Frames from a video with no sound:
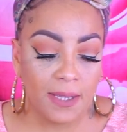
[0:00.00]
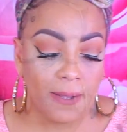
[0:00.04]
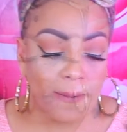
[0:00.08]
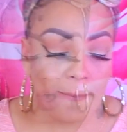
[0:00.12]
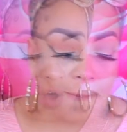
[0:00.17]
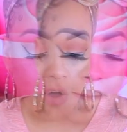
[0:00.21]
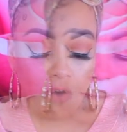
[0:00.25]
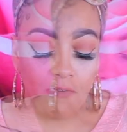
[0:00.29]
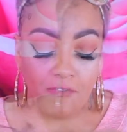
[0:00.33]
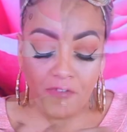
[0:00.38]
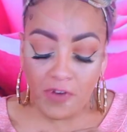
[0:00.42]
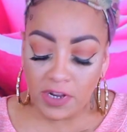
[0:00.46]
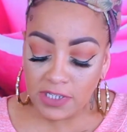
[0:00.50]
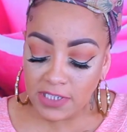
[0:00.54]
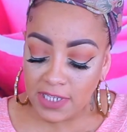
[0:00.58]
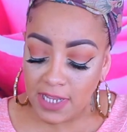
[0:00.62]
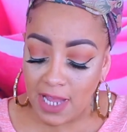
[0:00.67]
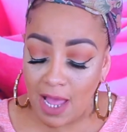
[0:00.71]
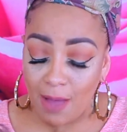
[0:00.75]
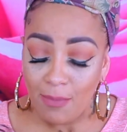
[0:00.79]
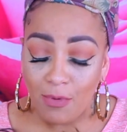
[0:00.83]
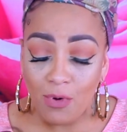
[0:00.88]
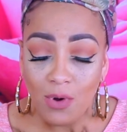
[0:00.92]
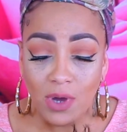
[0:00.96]
So first
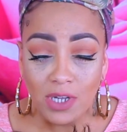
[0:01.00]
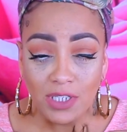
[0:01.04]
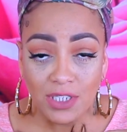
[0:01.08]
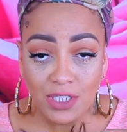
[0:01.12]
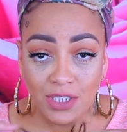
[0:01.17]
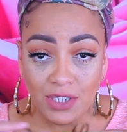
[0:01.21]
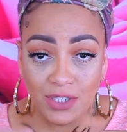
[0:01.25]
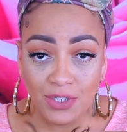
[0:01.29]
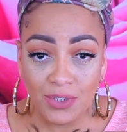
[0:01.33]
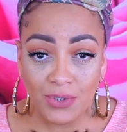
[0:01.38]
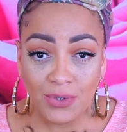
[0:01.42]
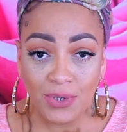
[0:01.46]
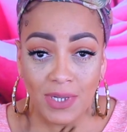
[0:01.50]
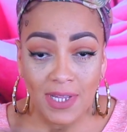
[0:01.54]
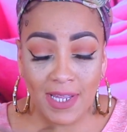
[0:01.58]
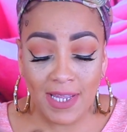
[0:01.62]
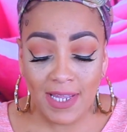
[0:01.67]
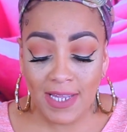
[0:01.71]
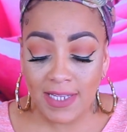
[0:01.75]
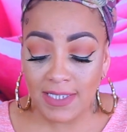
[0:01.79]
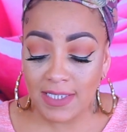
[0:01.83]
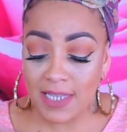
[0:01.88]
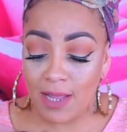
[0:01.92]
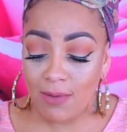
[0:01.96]
thing I'm going to do
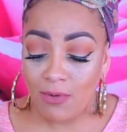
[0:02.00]
is